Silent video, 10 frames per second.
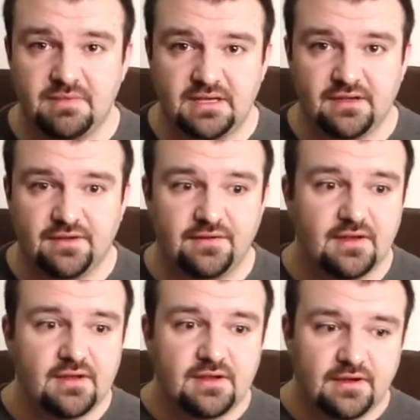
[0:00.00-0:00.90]
because
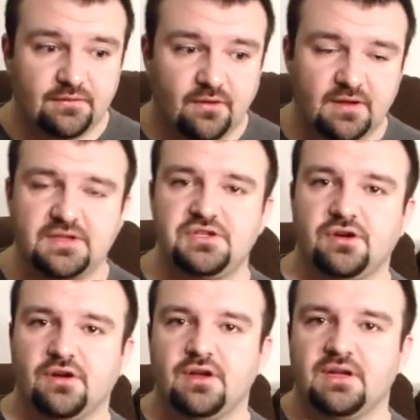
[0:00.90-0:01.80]
as long as
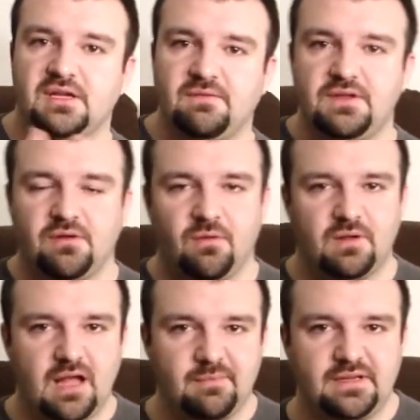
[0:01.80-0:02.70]
you're giving your own
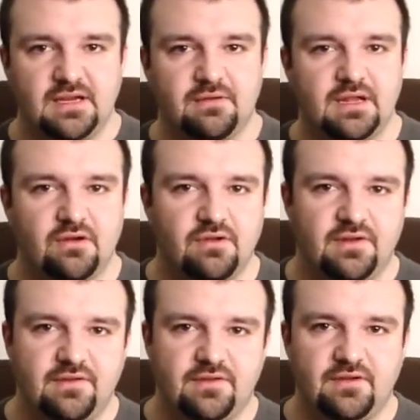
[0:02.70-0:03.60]
commentary and
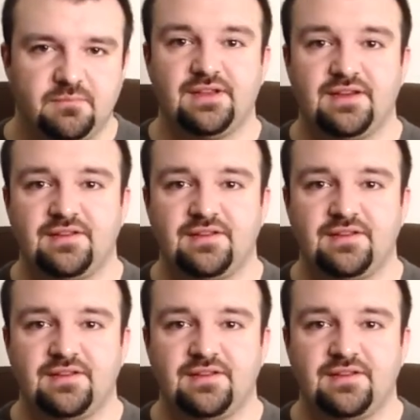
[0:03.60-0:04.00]
criticism, it